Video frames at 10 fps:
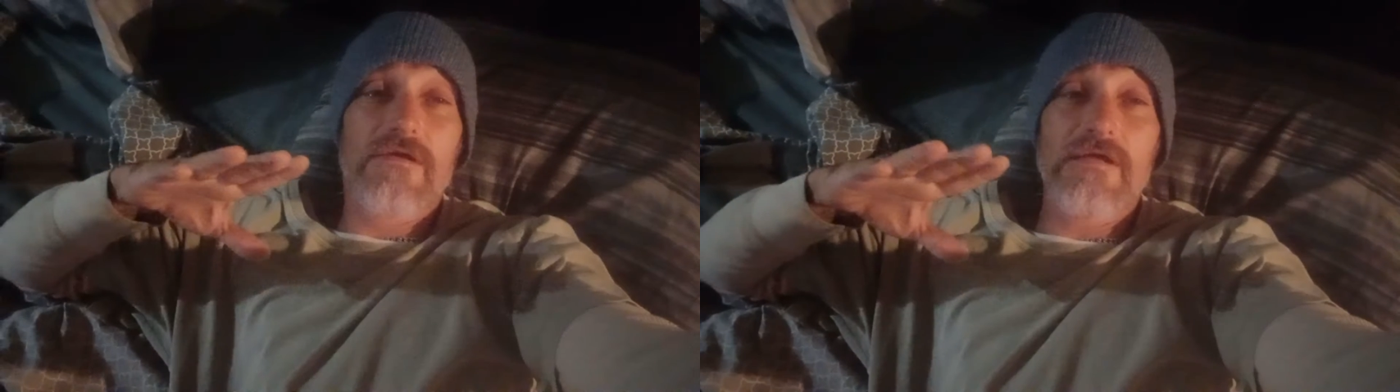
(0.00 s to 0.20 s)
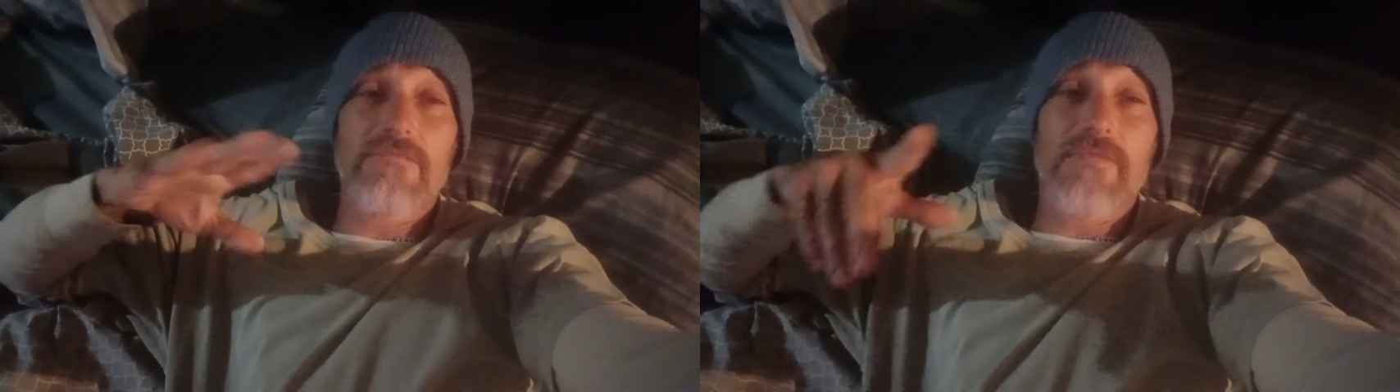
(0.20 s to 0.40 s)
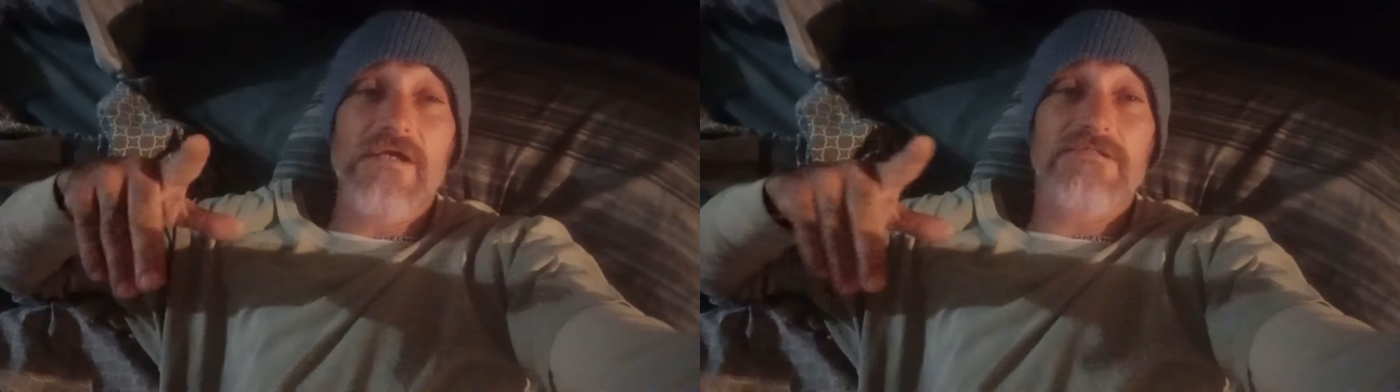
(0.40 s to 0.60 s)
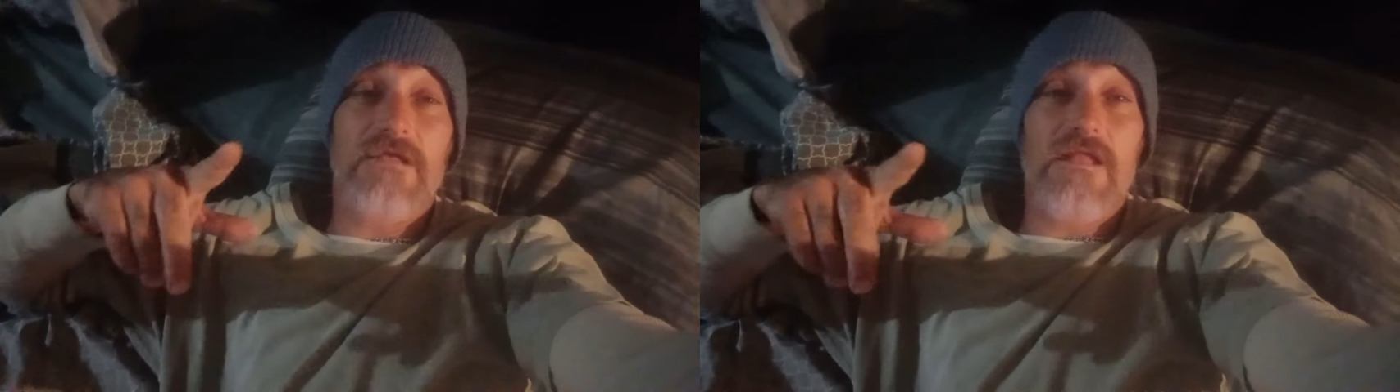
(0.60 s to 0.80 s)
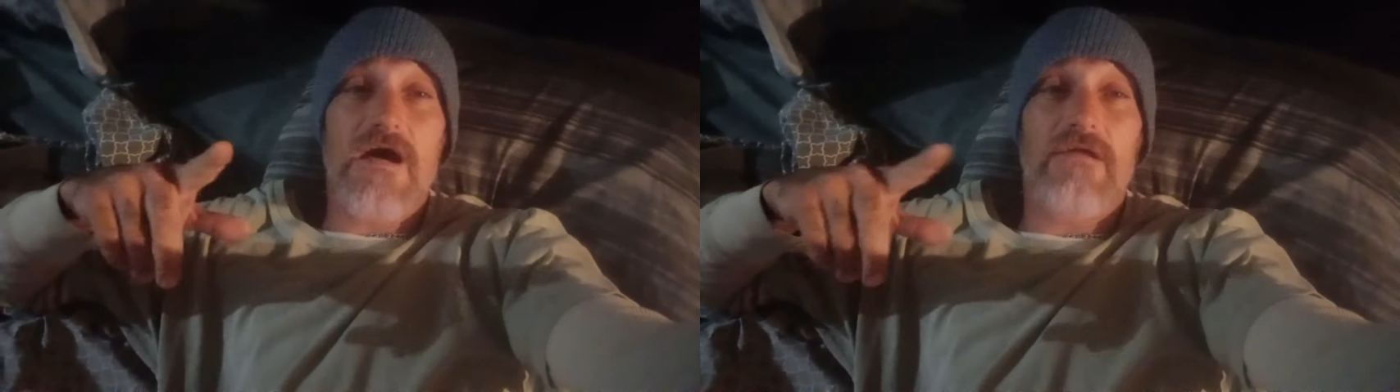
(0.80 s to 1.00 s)
It means a
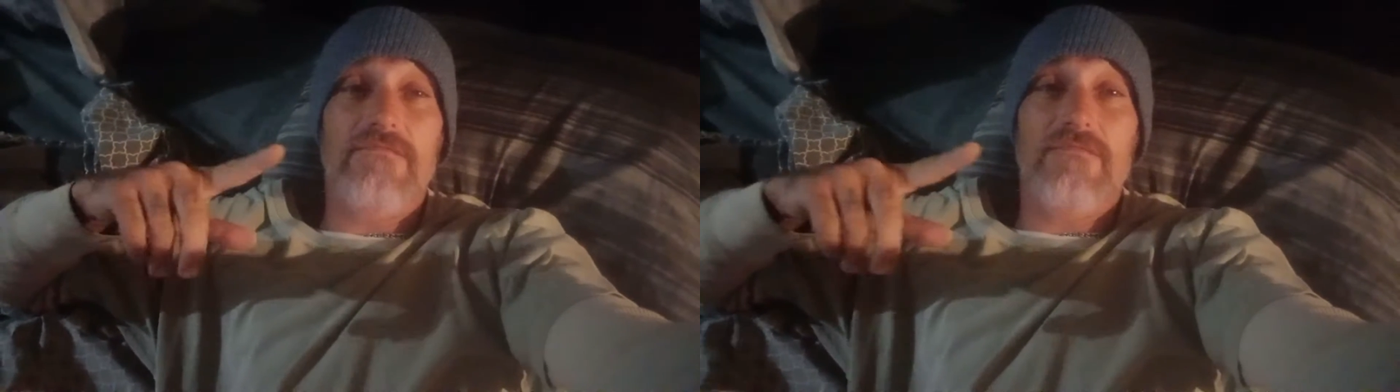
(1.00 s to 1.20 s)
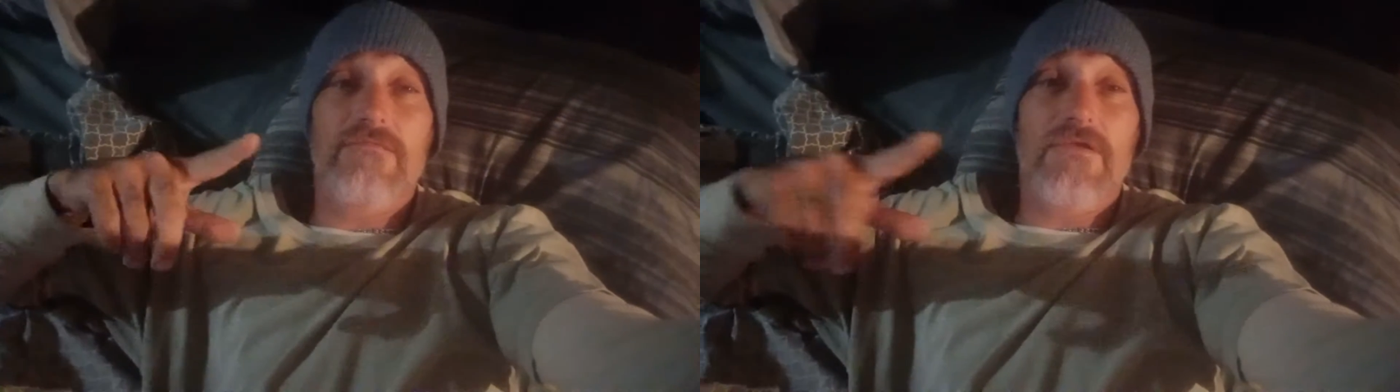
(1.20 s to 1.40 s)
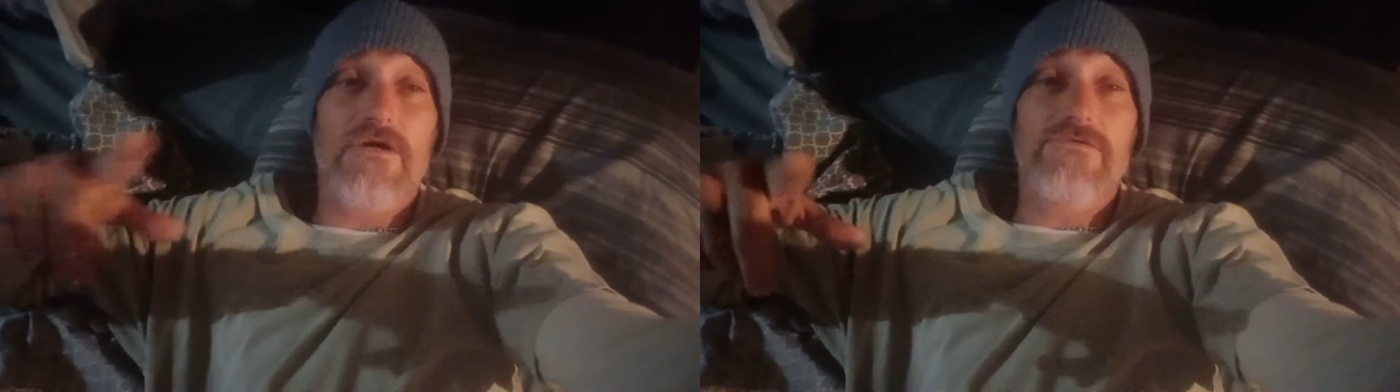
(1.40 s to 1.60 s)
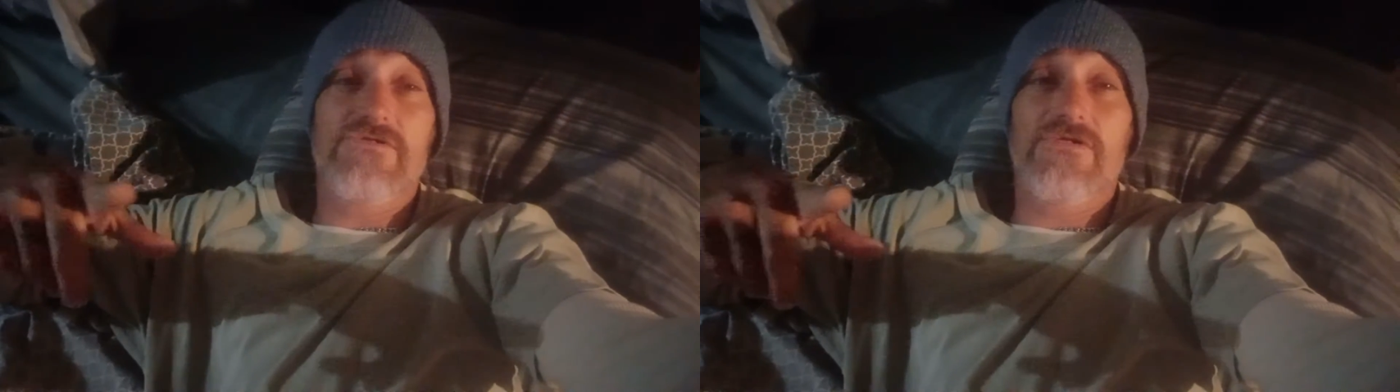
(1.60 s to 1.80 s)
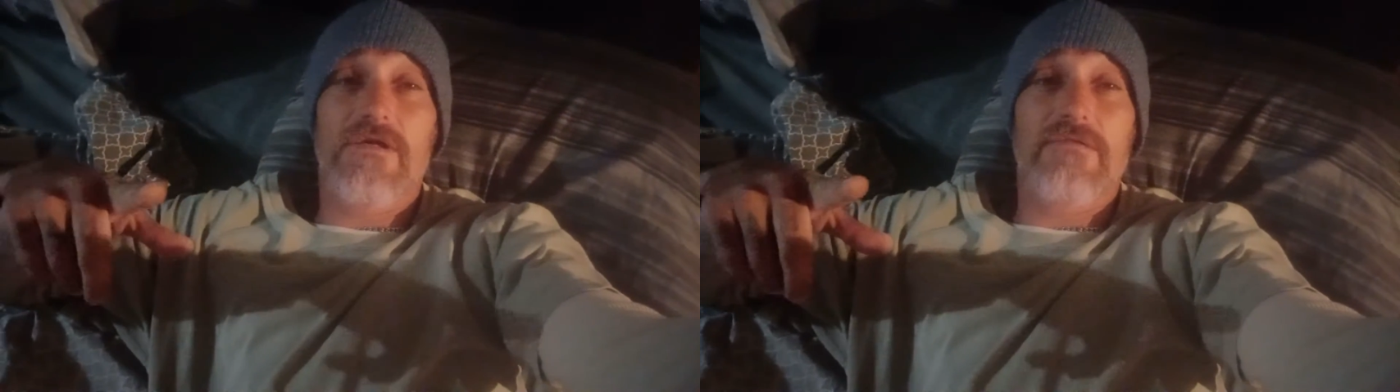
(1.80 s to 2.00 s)
lot. No
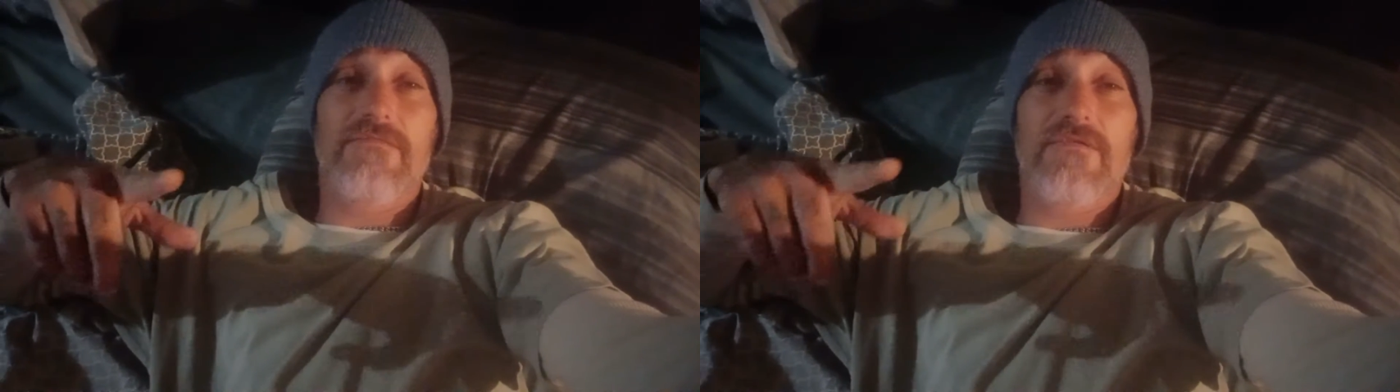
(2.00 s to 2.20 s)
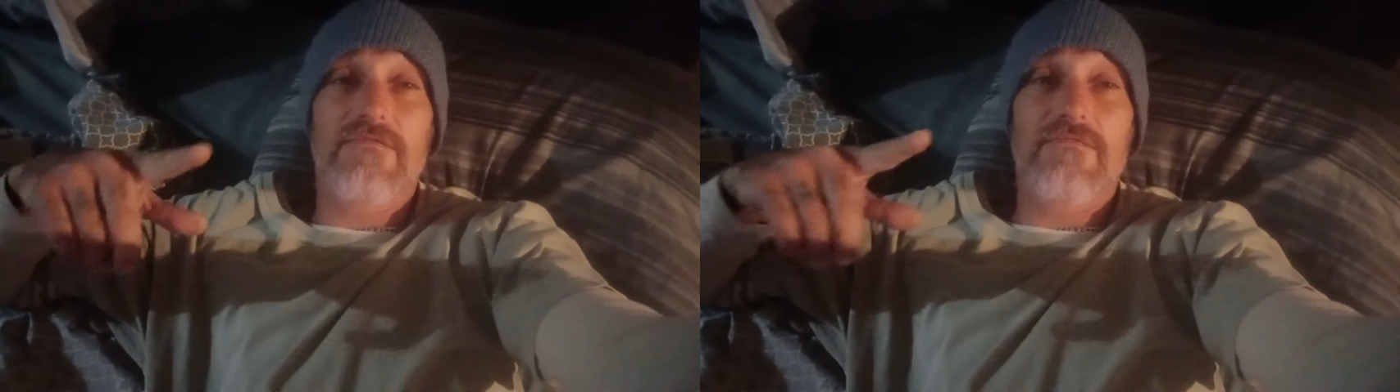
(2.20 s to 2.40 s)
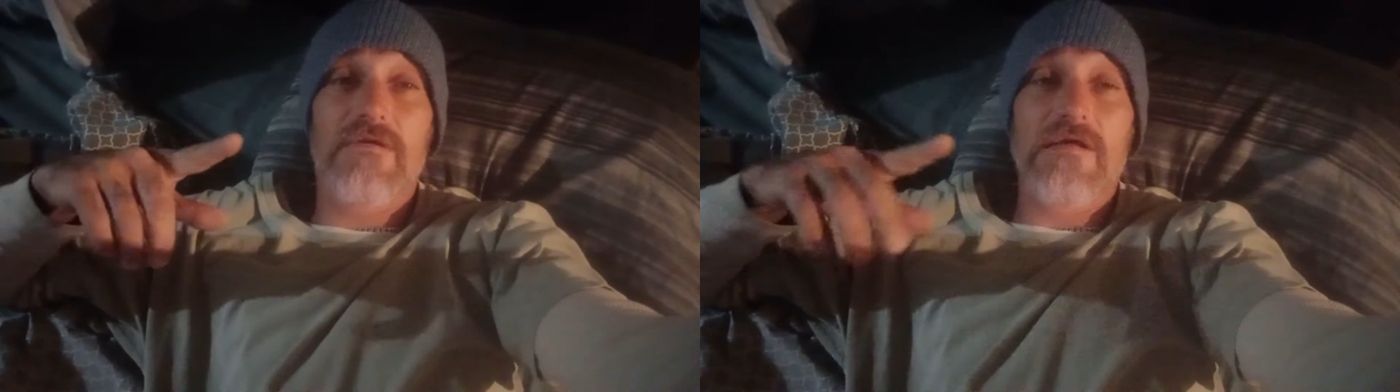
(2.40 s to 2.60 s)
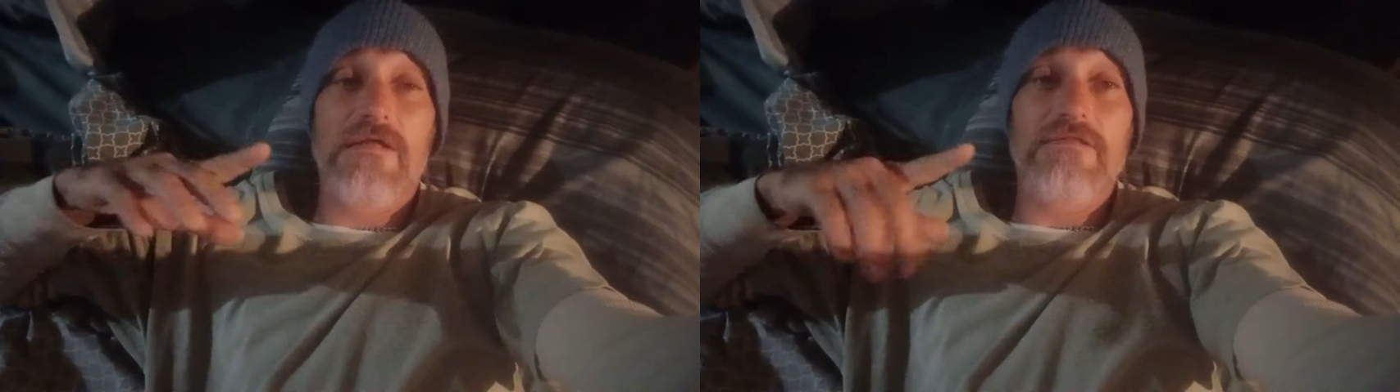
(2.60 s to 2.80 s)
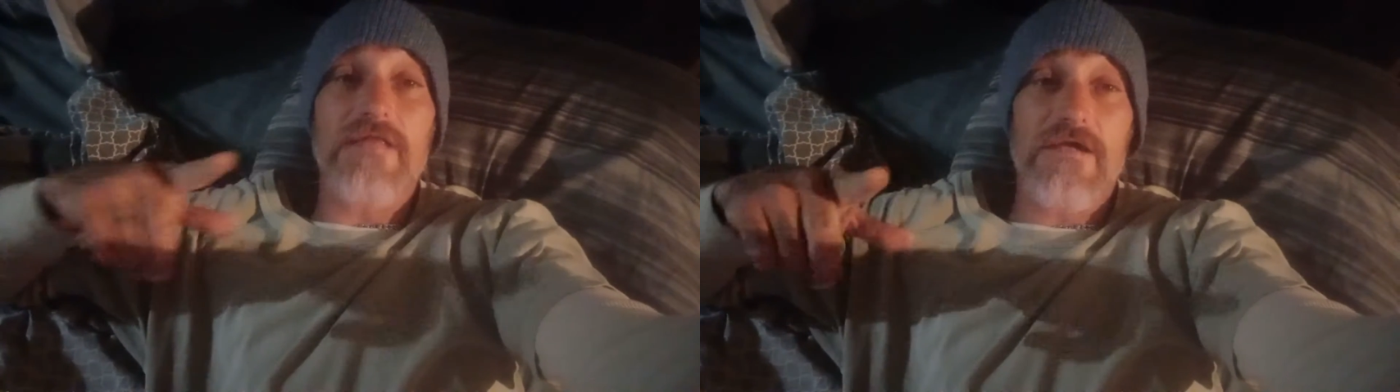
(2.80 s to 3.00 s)
shit.
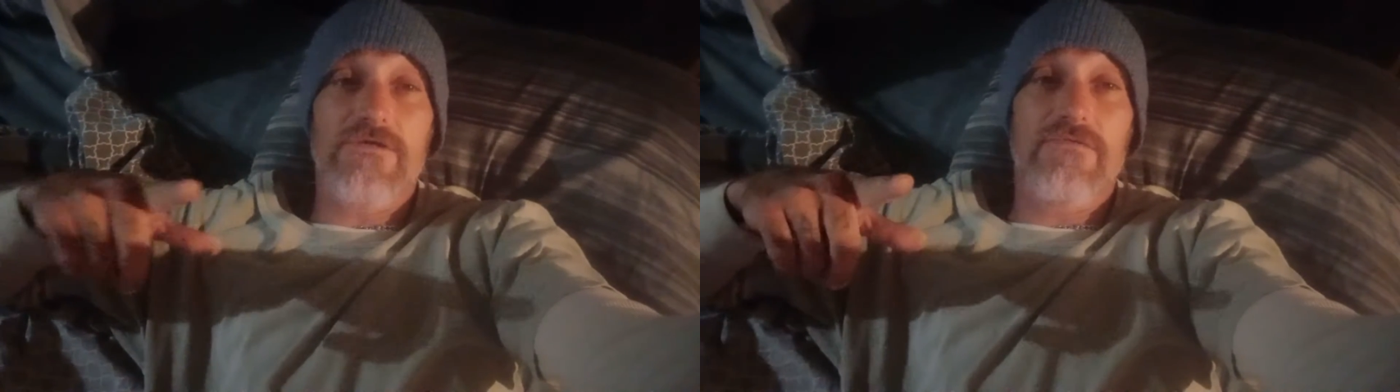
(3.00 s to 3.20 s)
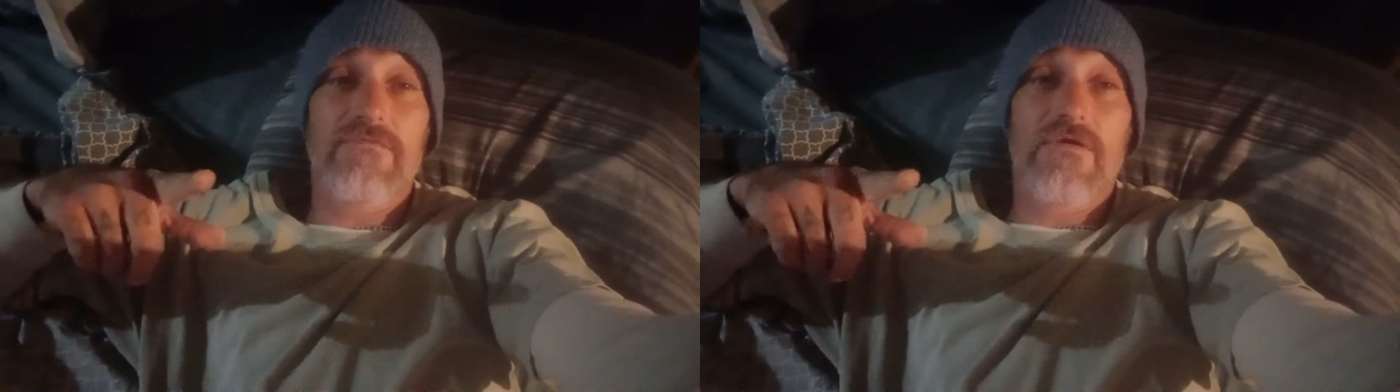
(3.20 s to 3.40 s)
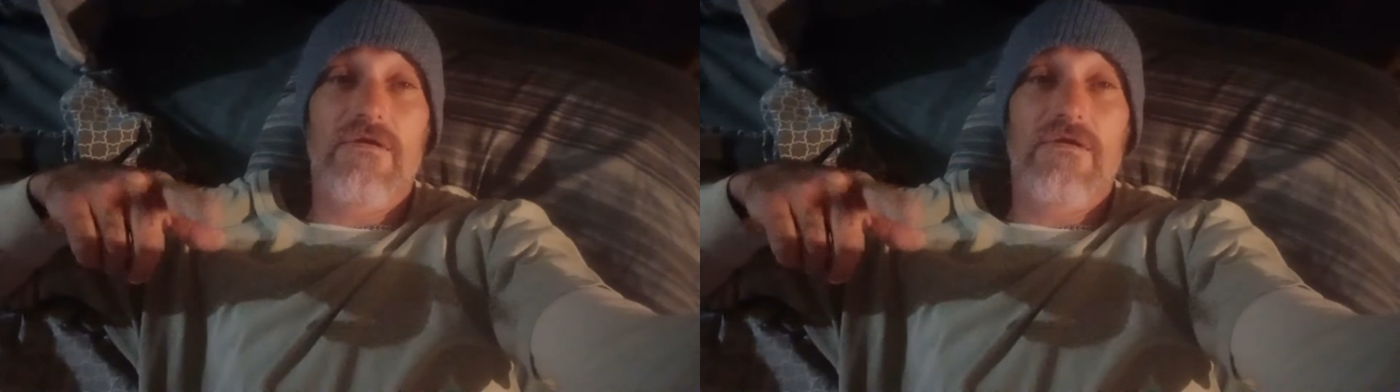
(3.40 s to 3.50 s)
Thank you.